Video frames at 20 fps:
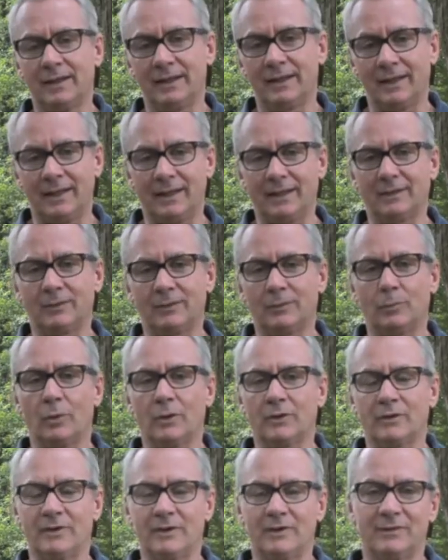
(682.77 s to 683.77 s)
in
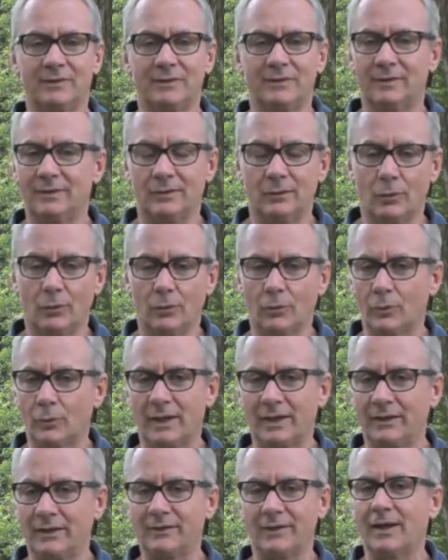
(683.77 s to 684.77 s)
what is
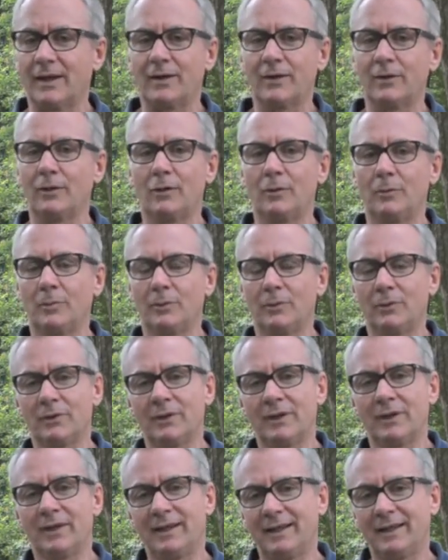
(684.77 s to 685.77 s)
always a global
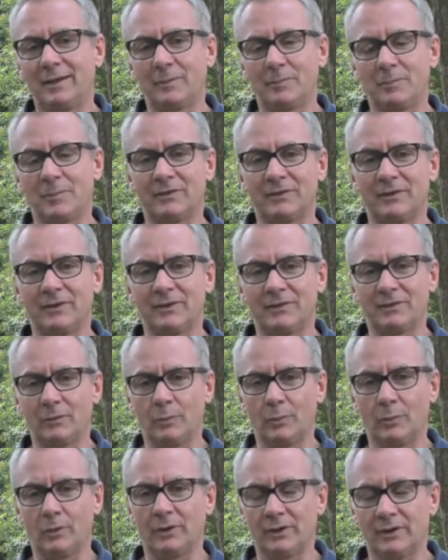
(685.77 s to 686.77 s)
business
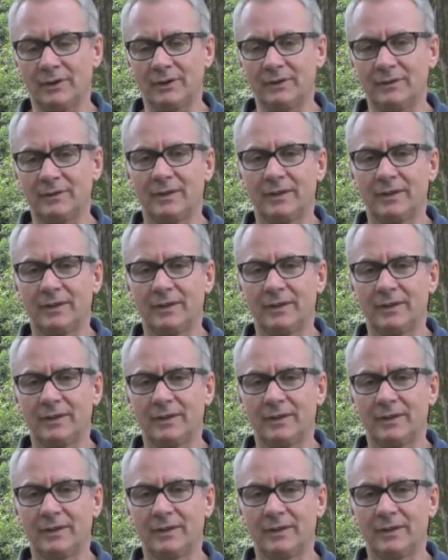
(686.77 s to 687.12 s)
world.